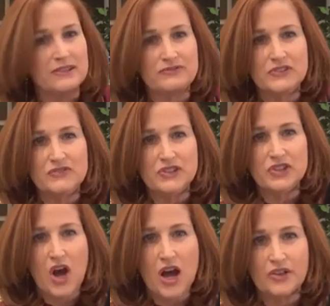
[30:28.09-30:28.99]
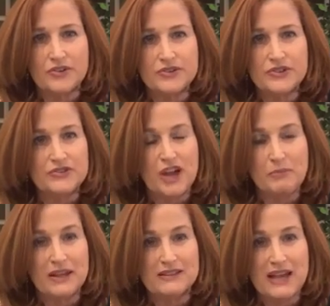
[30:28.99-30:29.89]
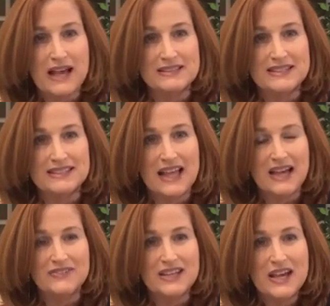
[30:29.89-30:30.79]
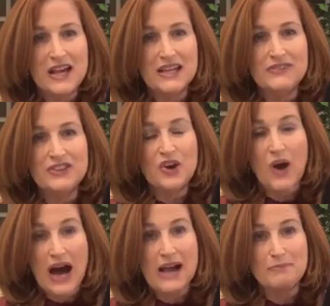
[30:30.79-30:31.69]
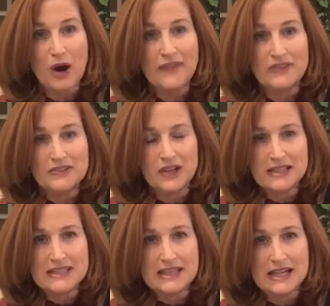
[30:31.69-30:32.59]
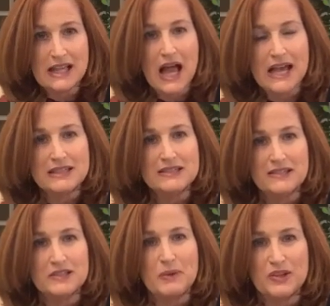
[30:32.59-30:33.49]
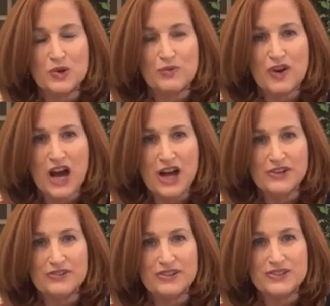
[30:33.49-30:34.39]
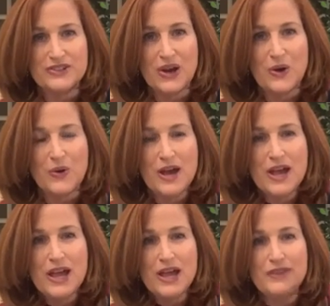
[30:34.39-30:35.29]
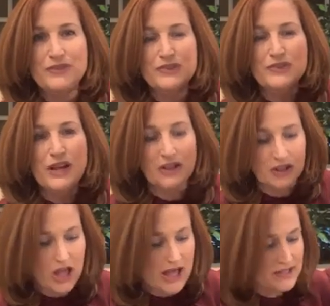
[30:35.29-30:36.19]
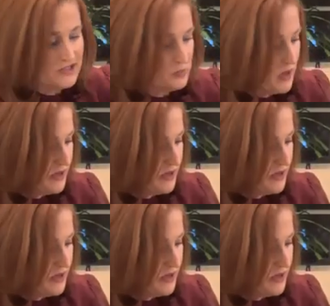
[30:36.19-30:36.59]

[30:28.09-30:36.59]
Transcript: down to $50. There's not many sizes left. Even though I bought this on sale, I still spent over $100. So if you've got a lot of